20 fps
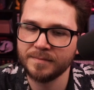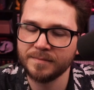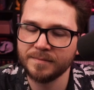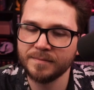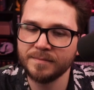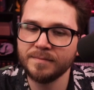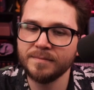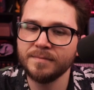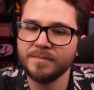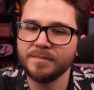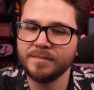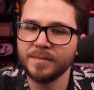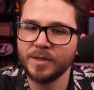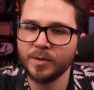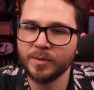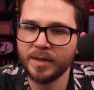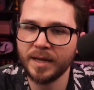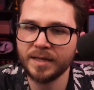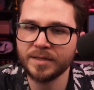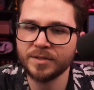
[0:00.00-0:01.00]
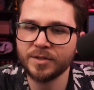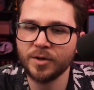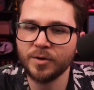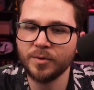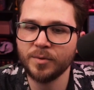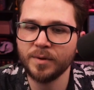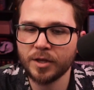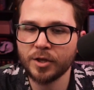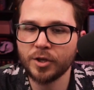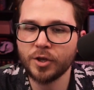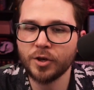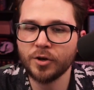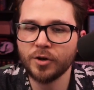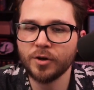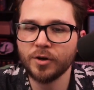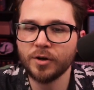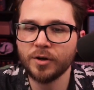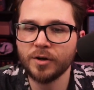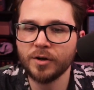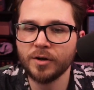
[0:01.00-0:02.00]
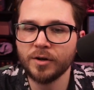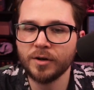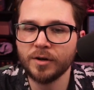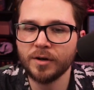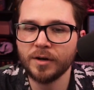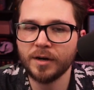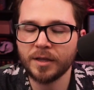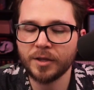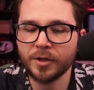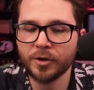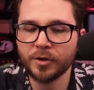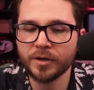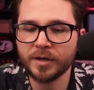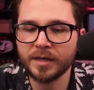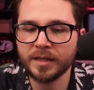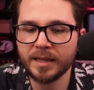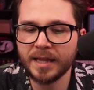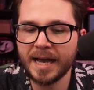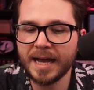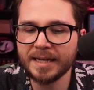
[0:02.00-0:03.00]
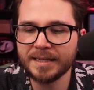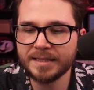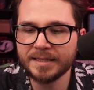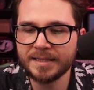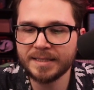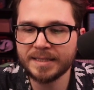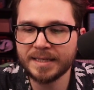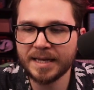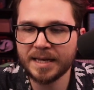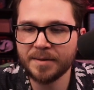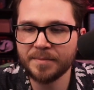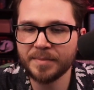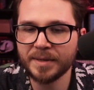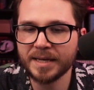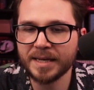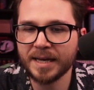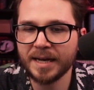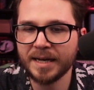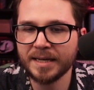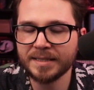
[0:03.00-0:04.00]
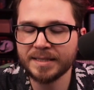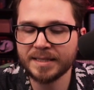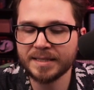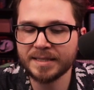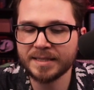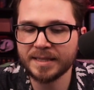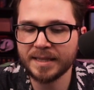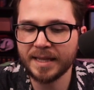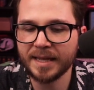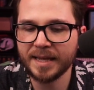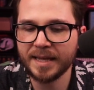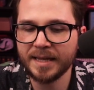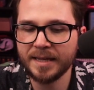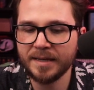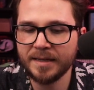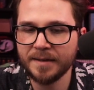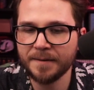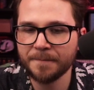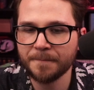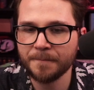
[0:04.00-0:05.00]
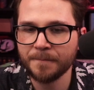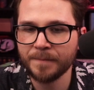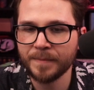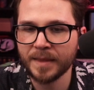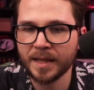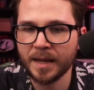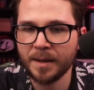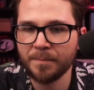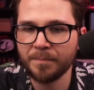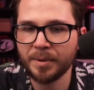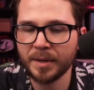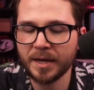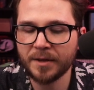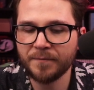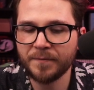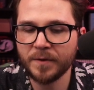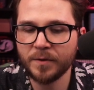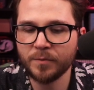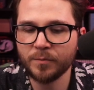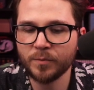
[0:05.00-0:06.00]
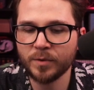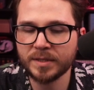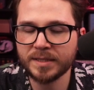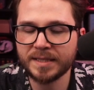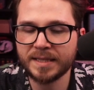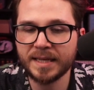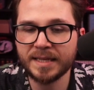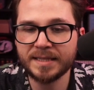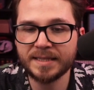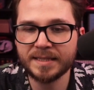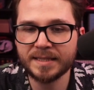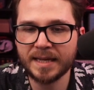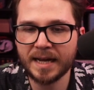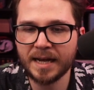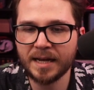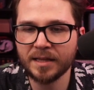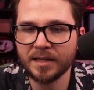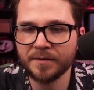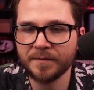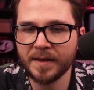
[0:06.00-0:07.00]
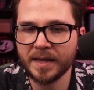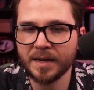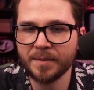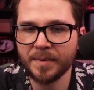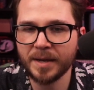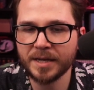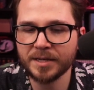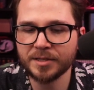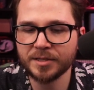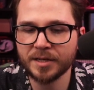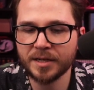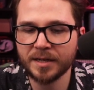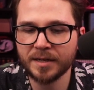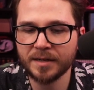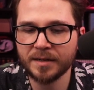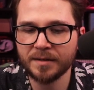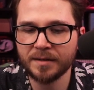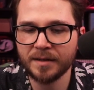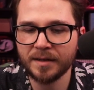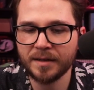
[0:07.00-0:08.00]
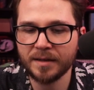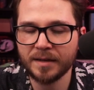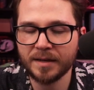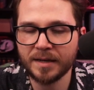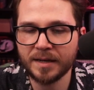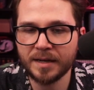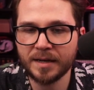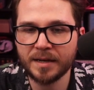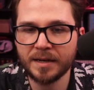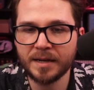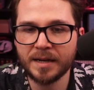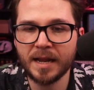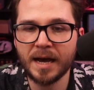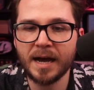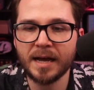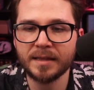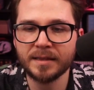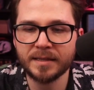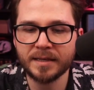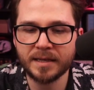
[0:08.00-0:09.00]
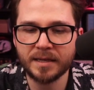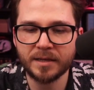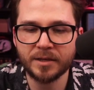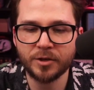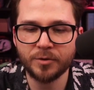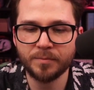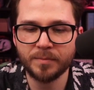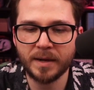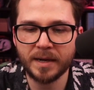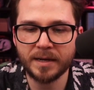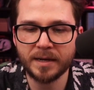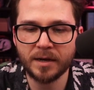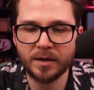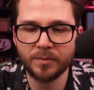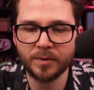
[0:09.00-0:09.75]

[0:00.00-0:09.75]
Mm, okay, so you're you're glad to see it because it's League, but if it was yeah. this style of animation, not League, you might not